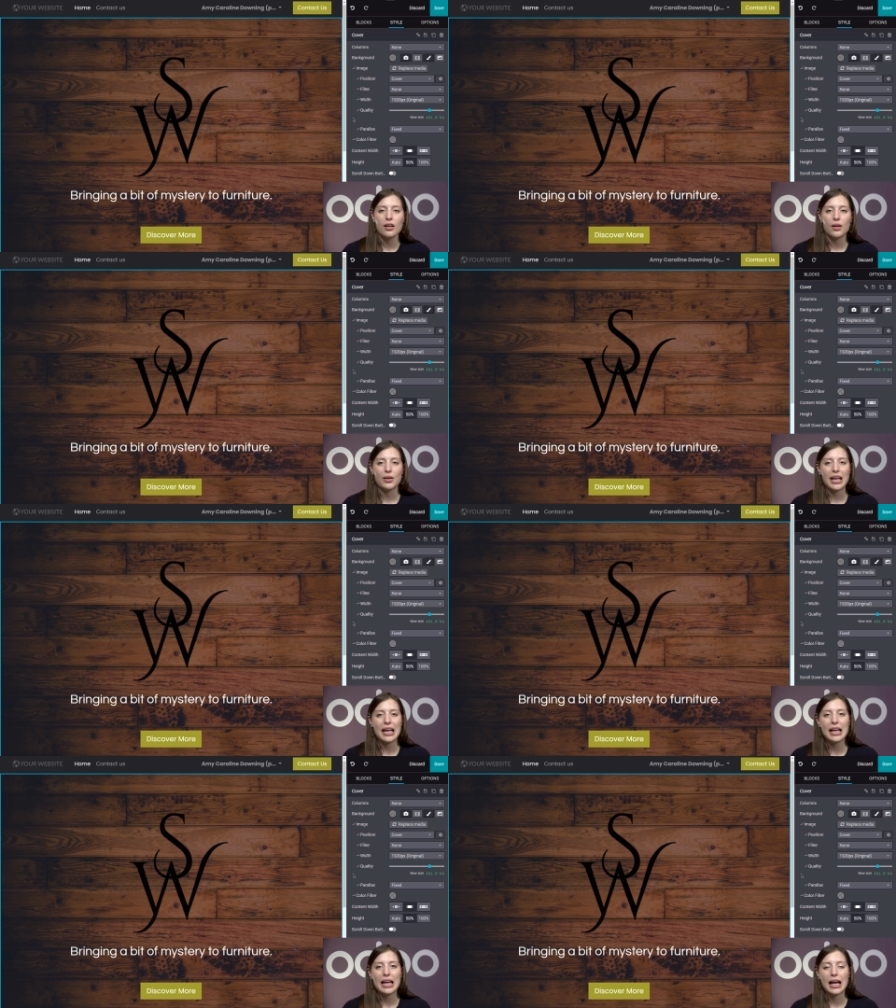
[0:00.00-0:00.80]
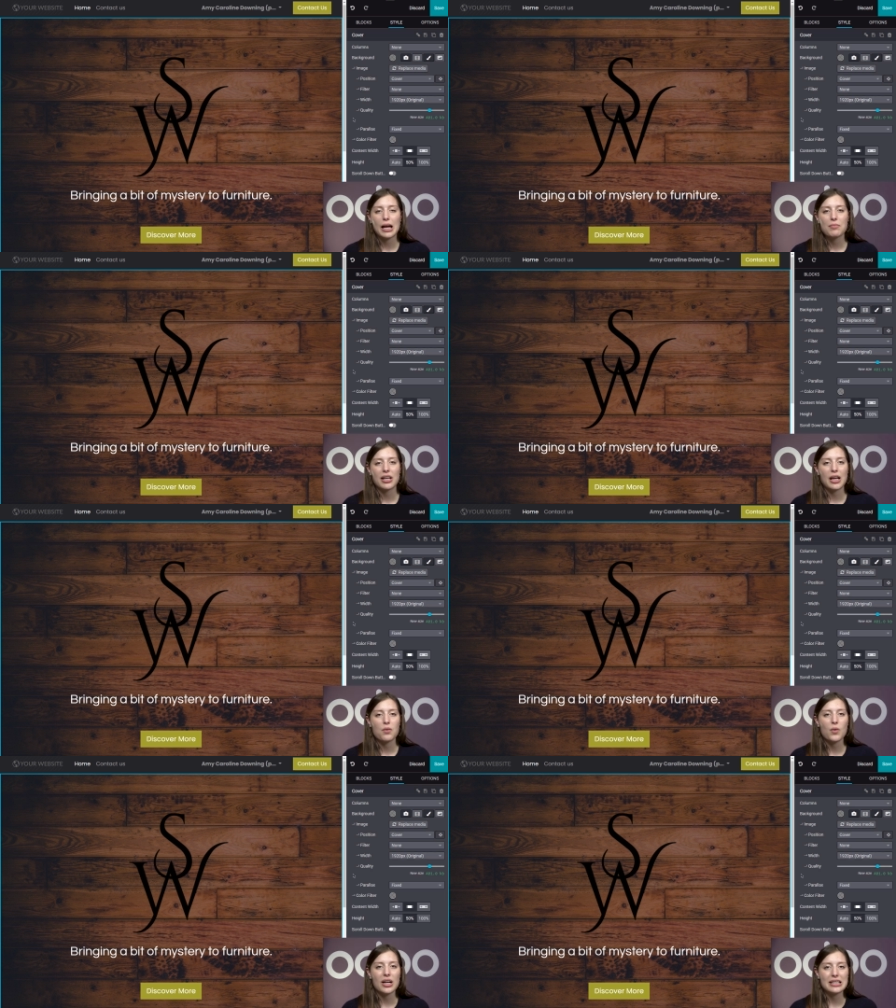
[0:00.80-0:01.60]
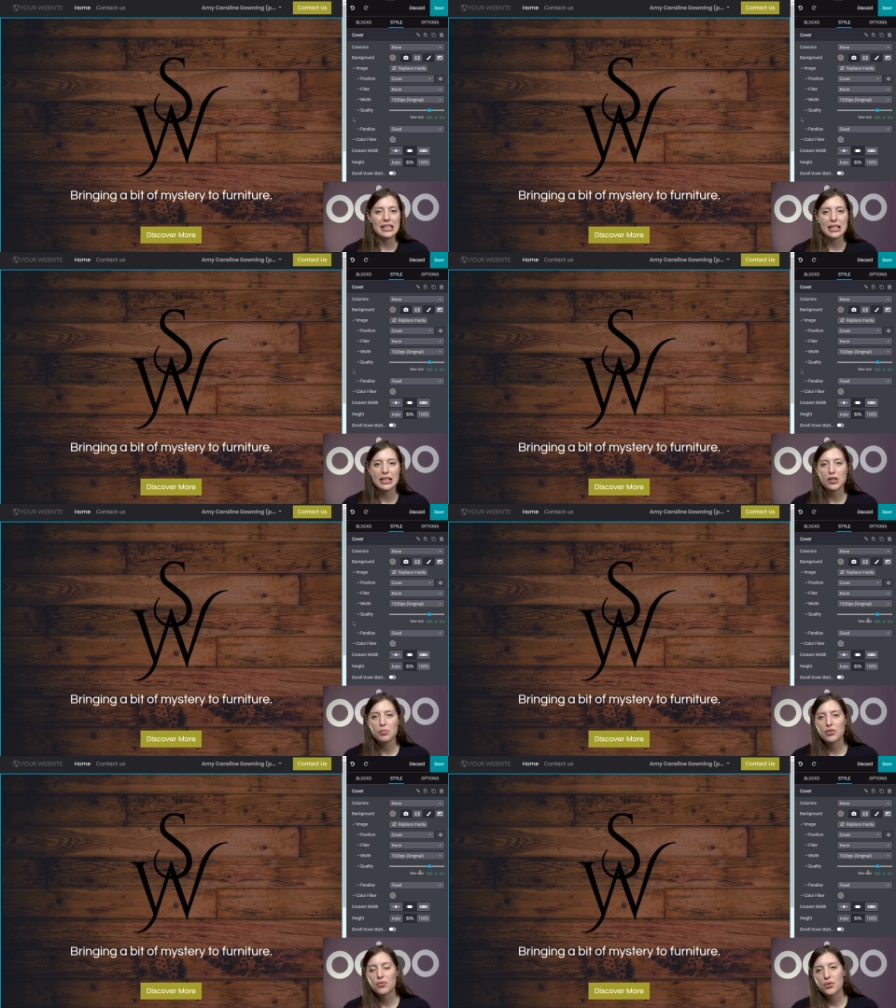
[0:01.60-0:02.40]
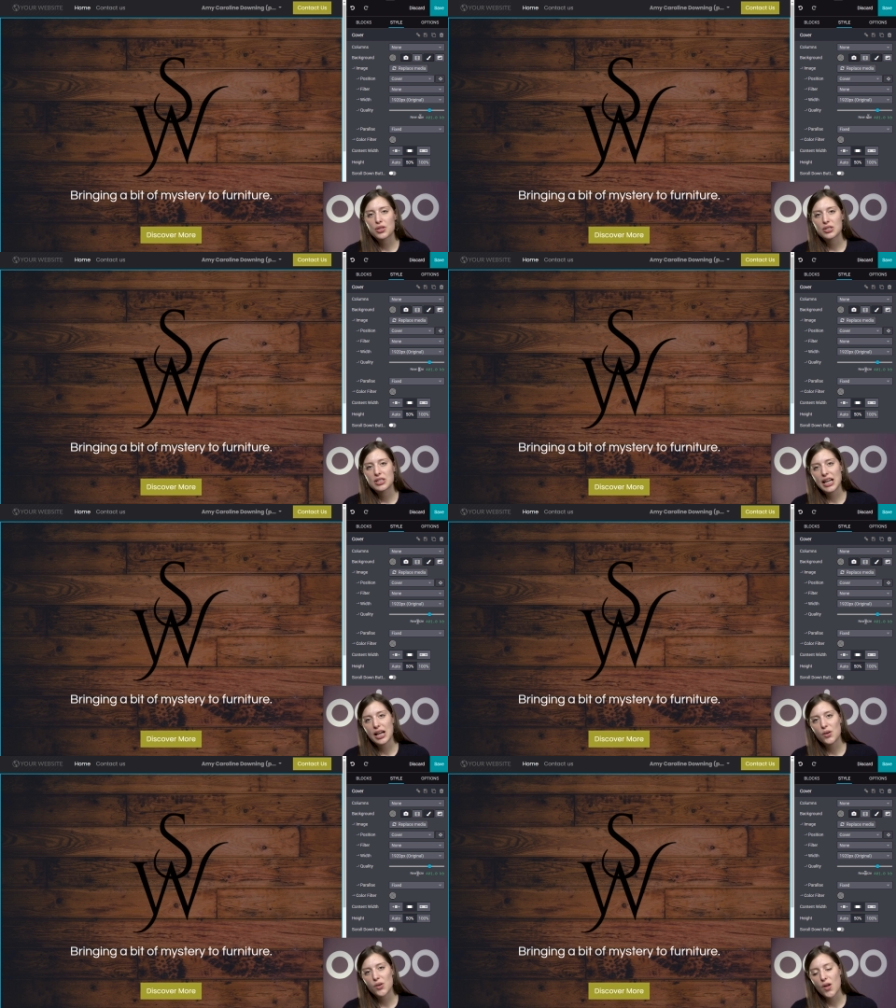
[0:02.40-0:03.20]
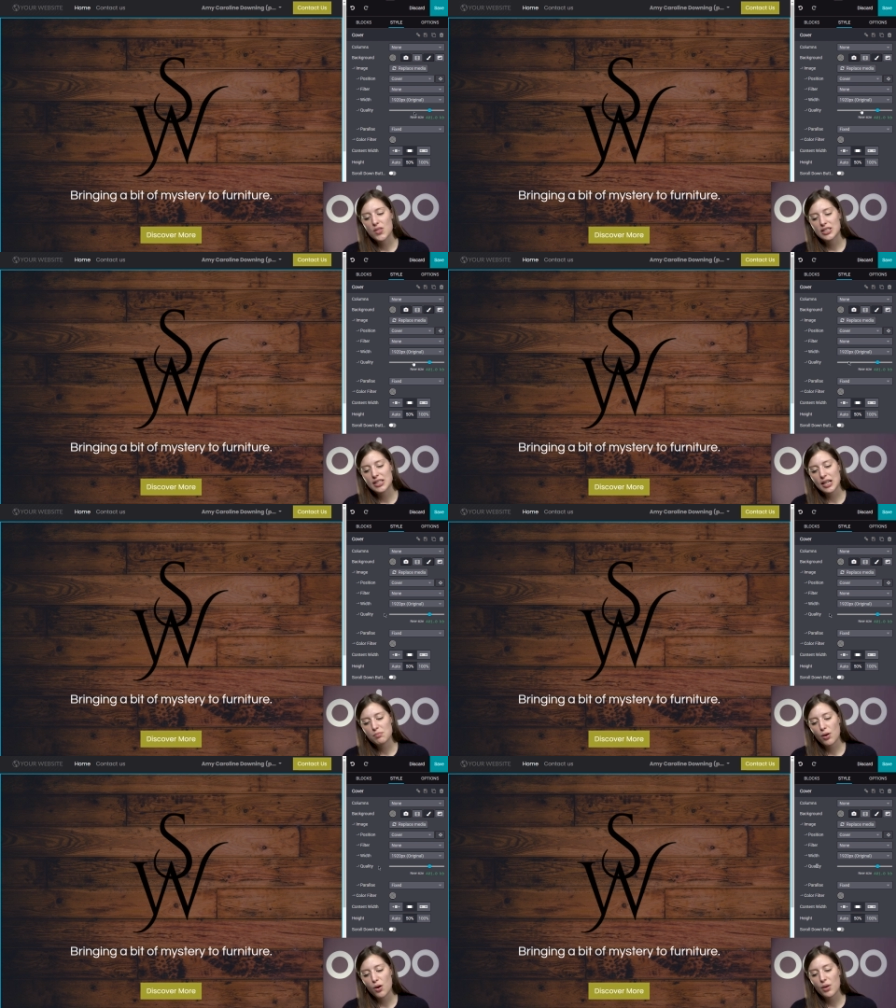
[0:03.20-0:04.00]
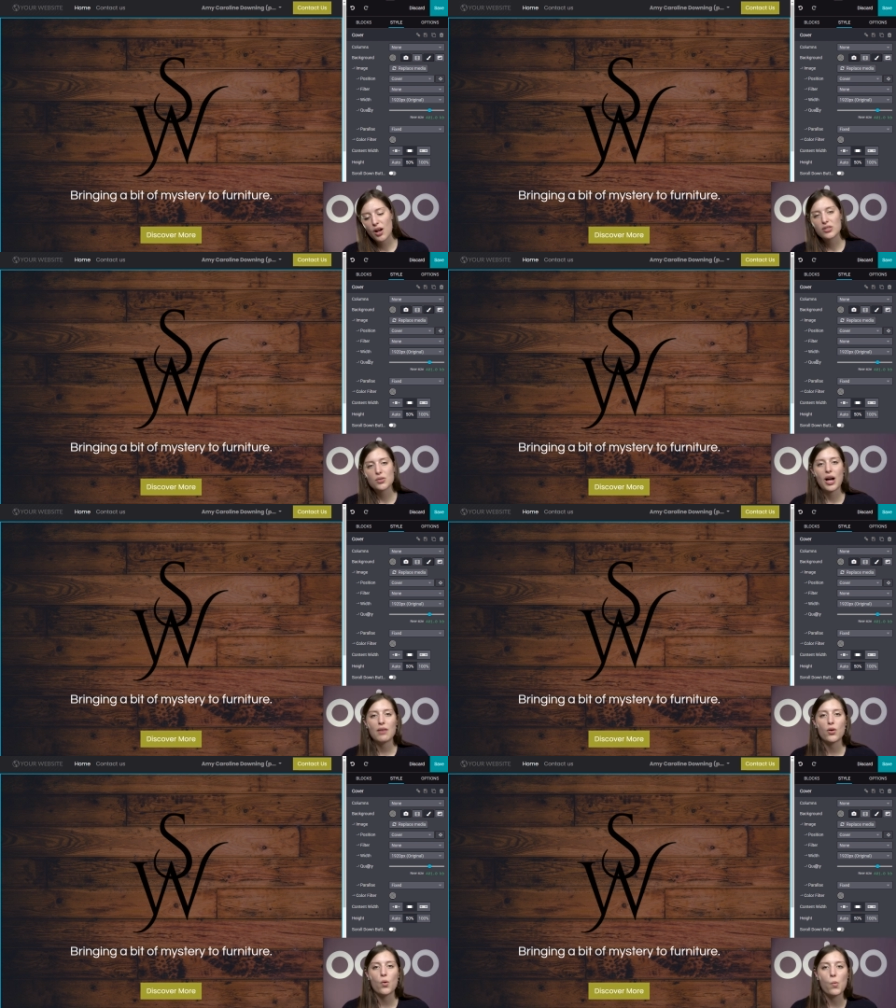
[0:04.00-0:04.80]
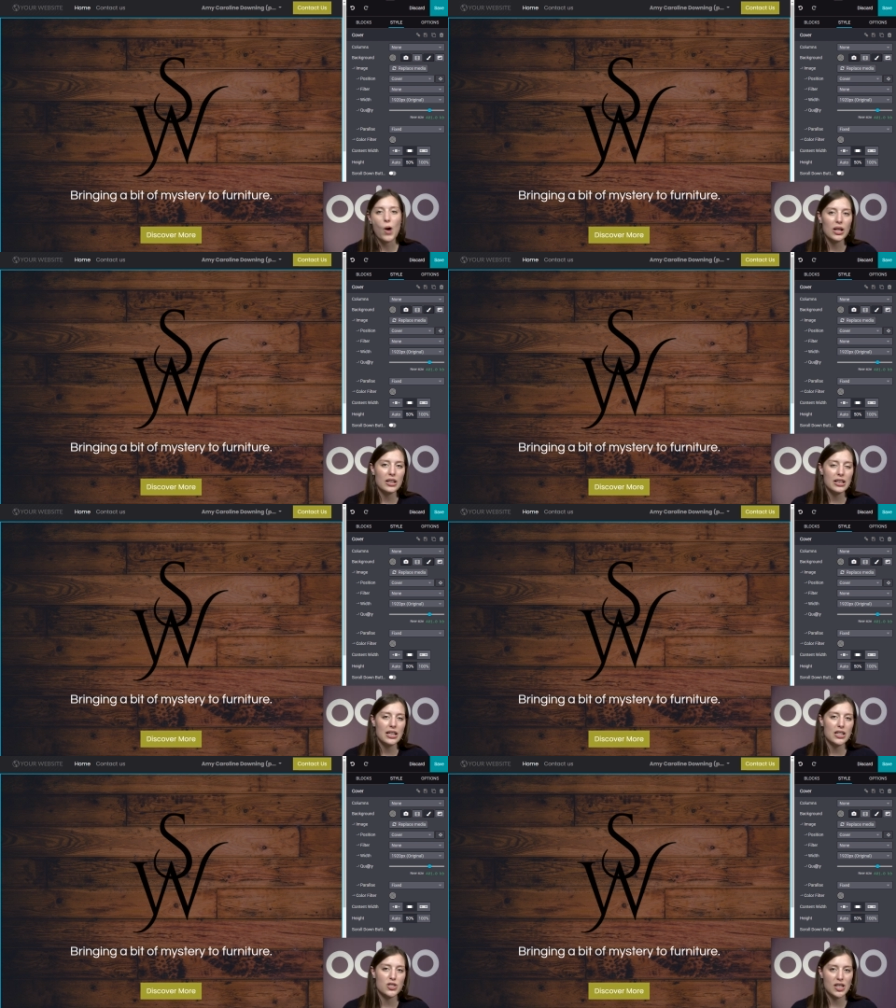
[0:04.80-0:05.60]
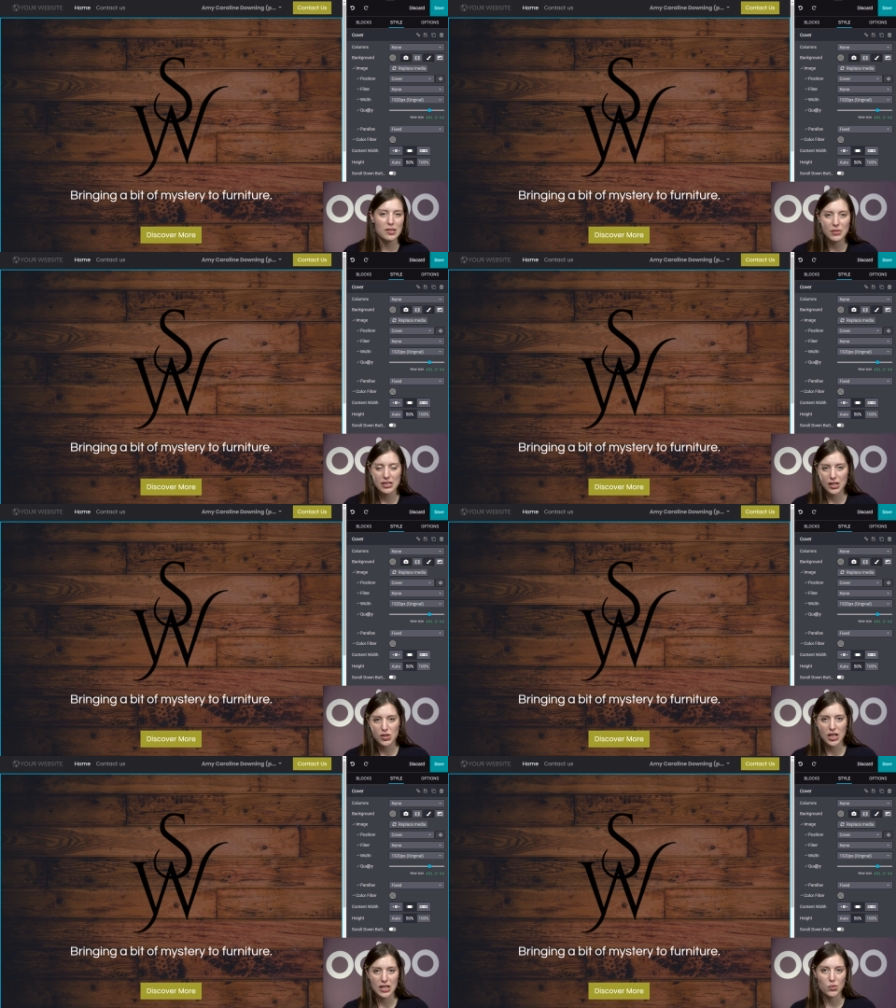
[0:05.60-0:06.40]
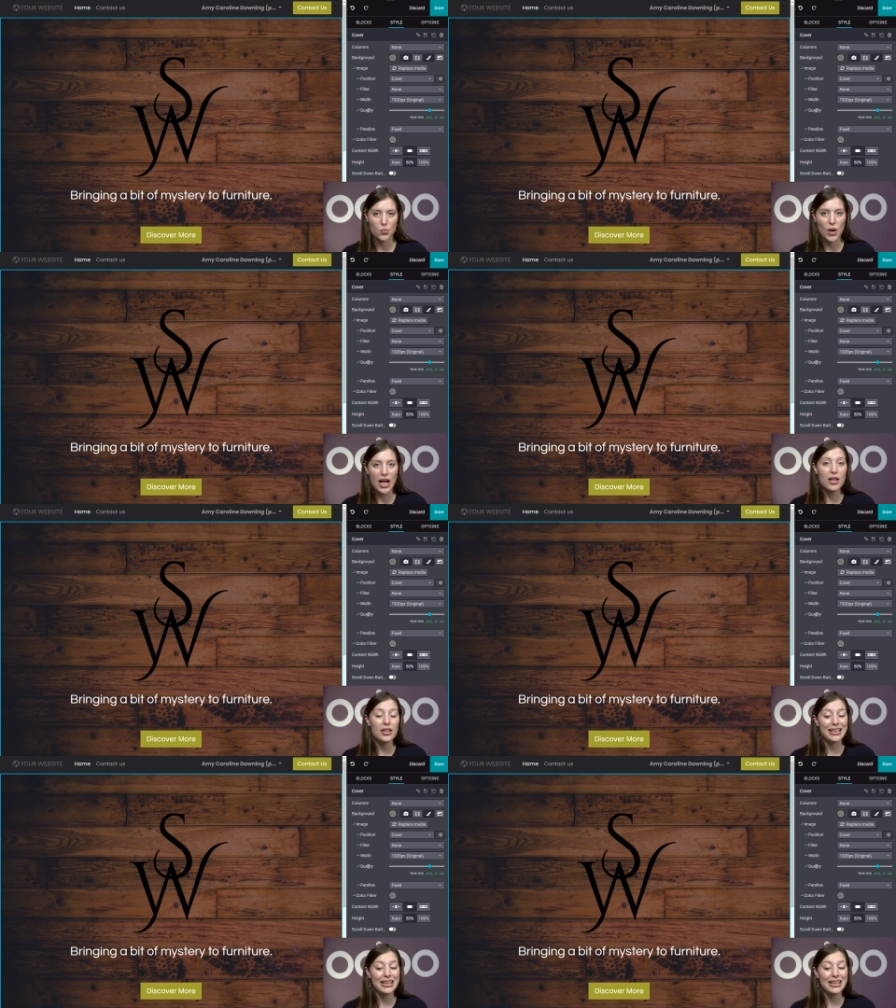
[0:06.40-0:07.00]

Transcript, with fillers: Okay, um, that I want. And a little bit further down on the sidebar, we also have a quality adjustment section as well.